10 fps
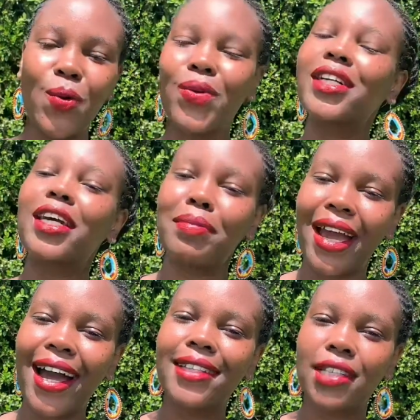will get
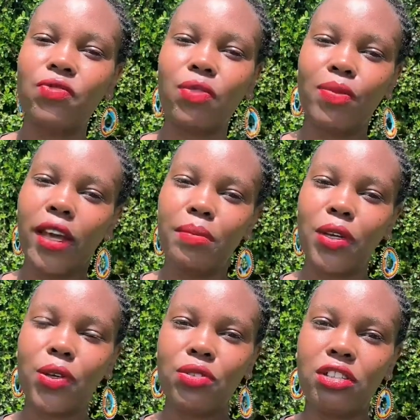my answers from there,
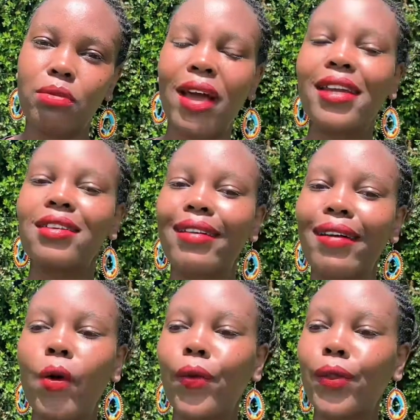because
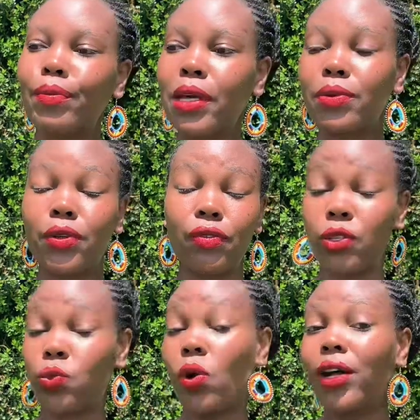depending on the people of
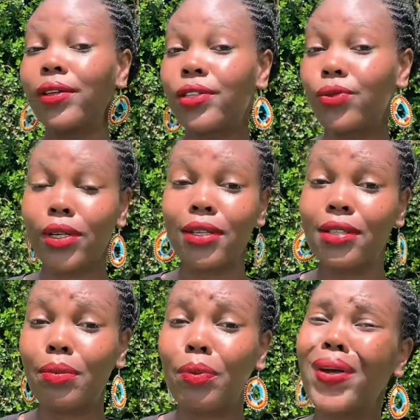this world is really
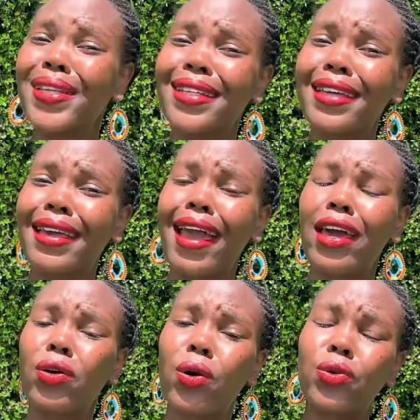disappointing
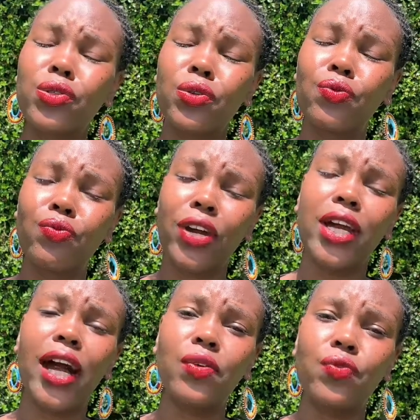and also
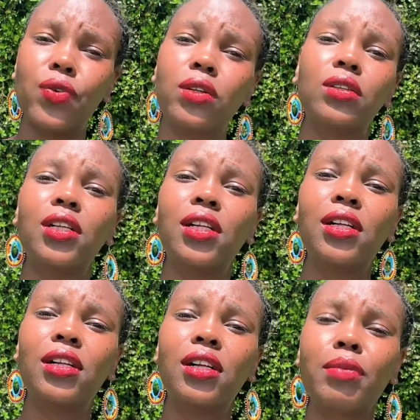very hurtful,
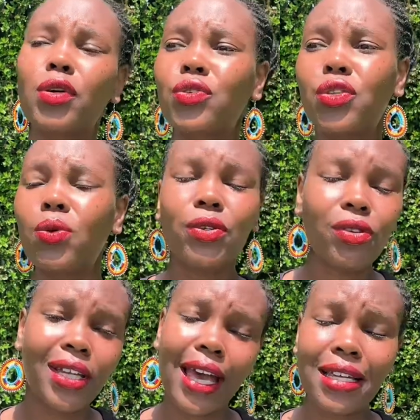because no one
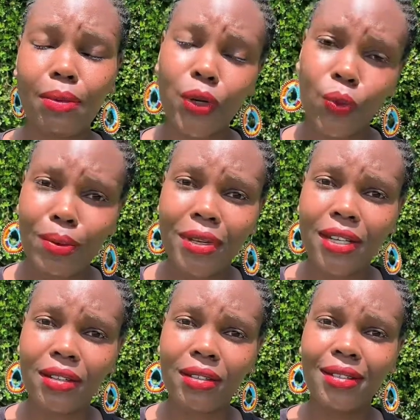really cares about
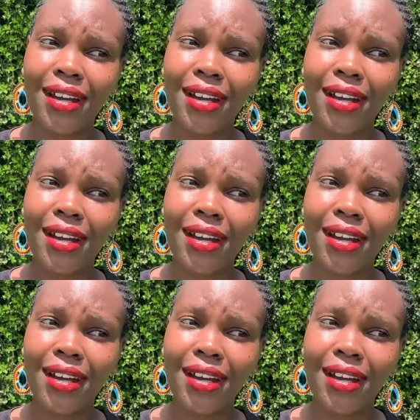women,